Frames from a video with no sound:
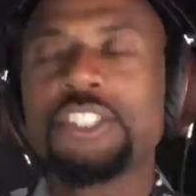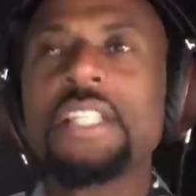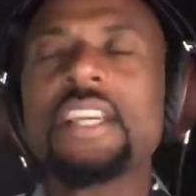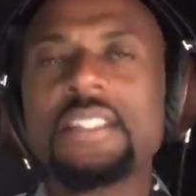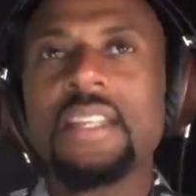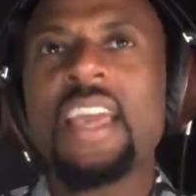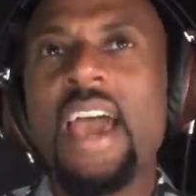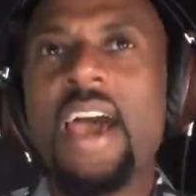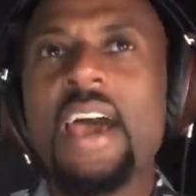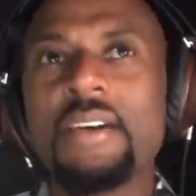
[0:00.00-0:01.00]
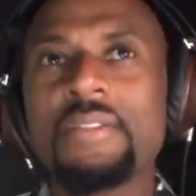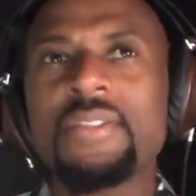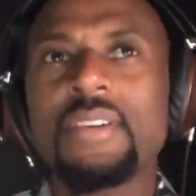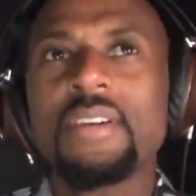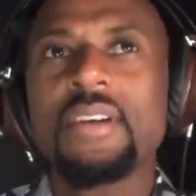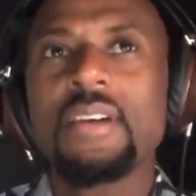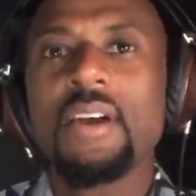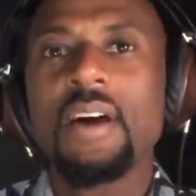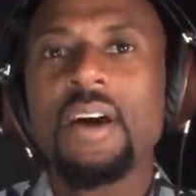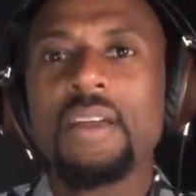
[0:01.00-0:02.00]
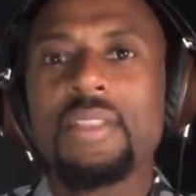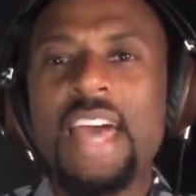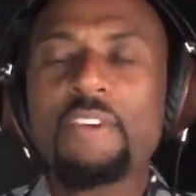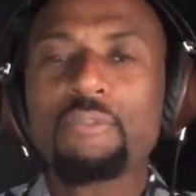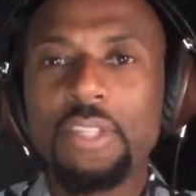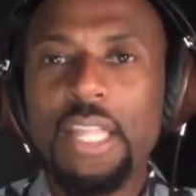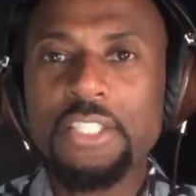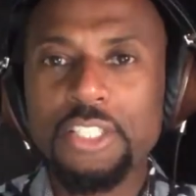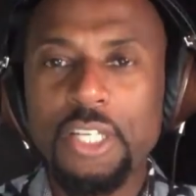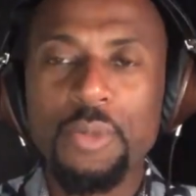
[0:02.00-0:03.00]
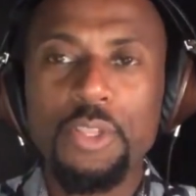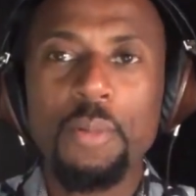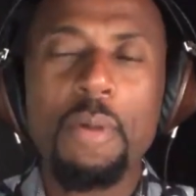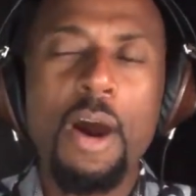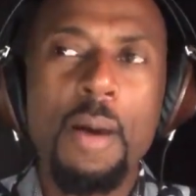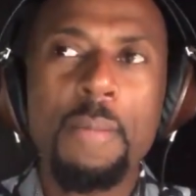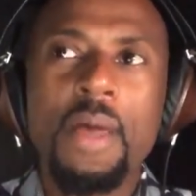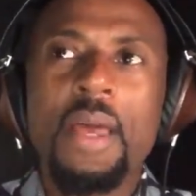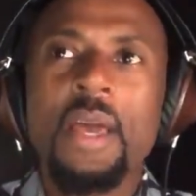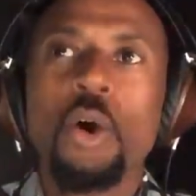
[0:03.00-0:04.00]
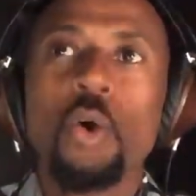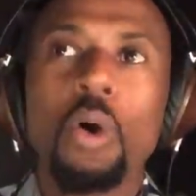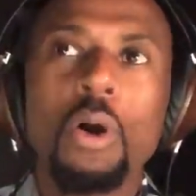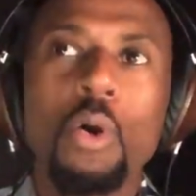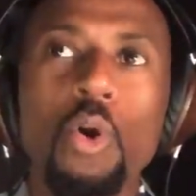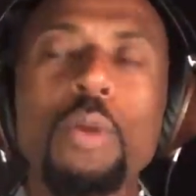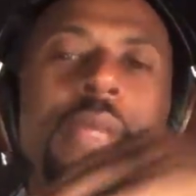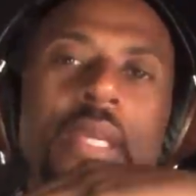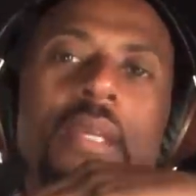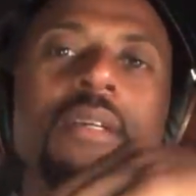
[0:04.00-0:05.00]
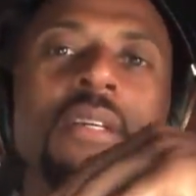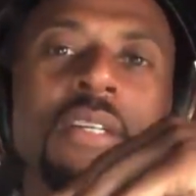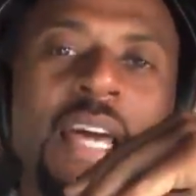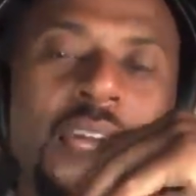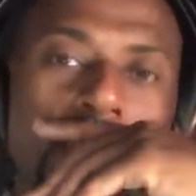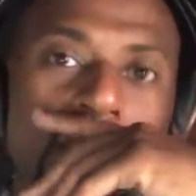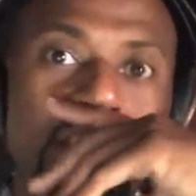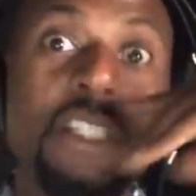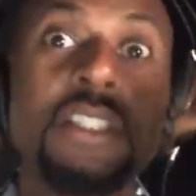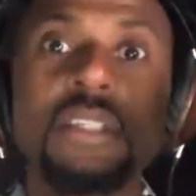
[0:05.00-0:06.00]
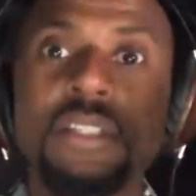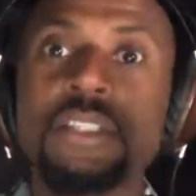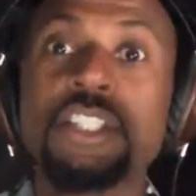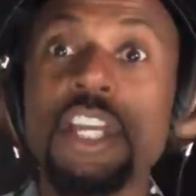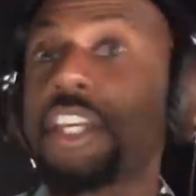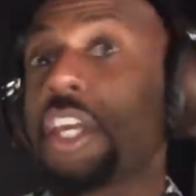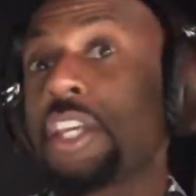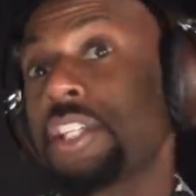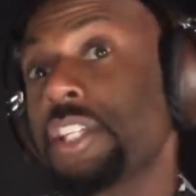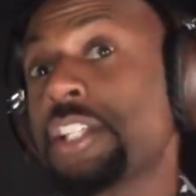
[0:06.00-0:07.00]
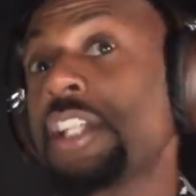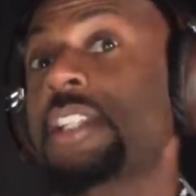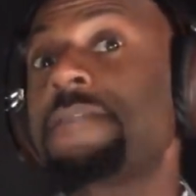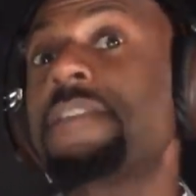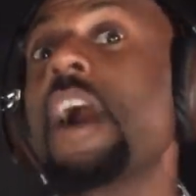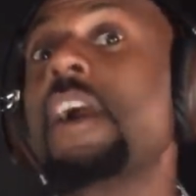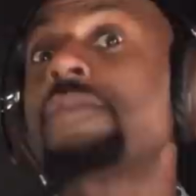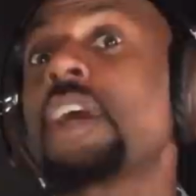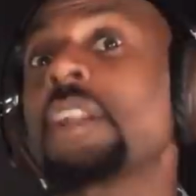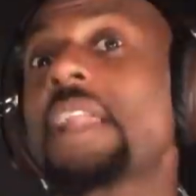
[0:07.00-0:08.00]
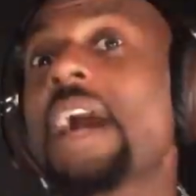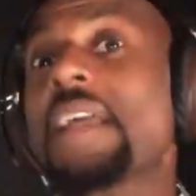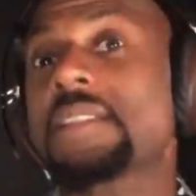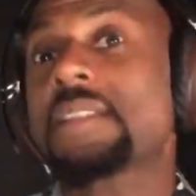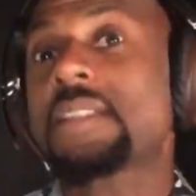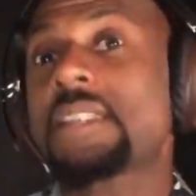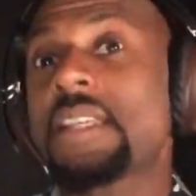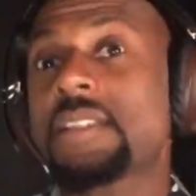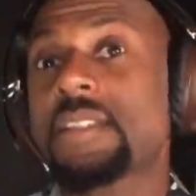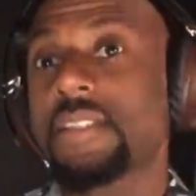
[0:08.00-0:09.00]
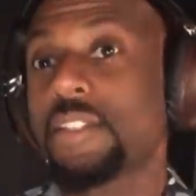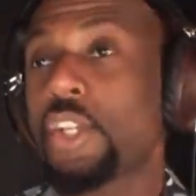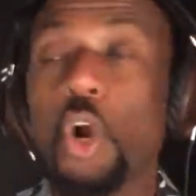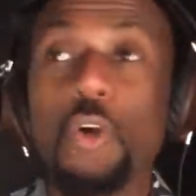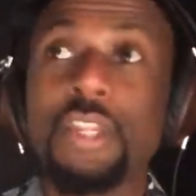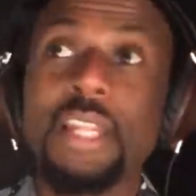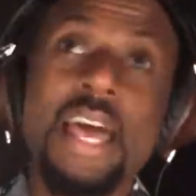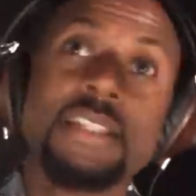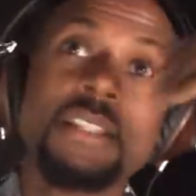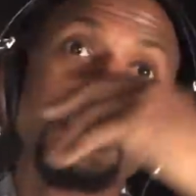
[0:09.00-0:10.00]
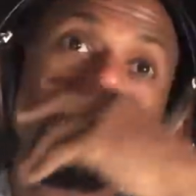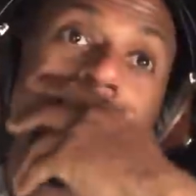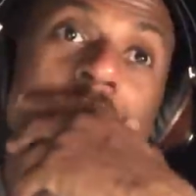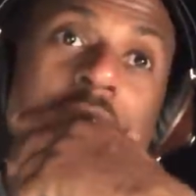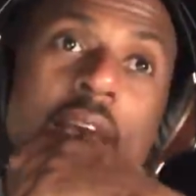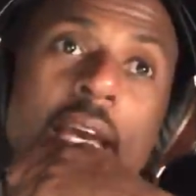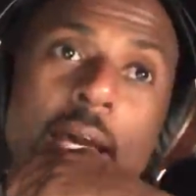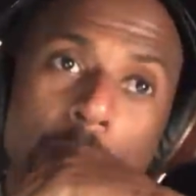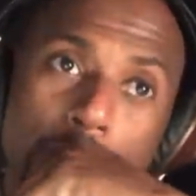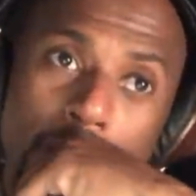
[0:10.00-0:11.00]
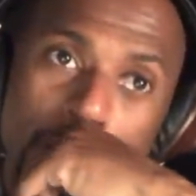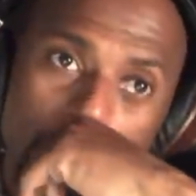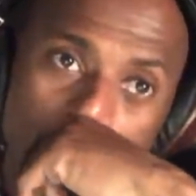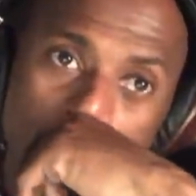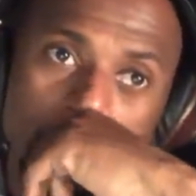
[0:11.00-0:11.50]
she doesn't have uh, that relationship with her mom or me. Like she's it, it, she's evolved a lot since you know over the last six years, but